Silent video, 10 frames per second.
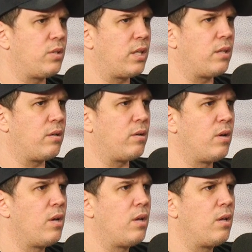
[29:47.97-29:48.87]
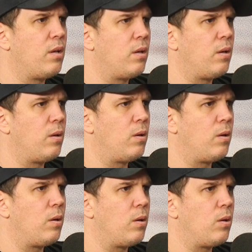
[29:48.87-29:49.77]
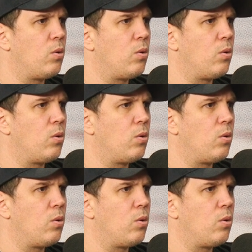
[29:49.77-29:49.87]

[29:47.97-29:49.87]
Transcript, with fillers: Like I put my AOL disc to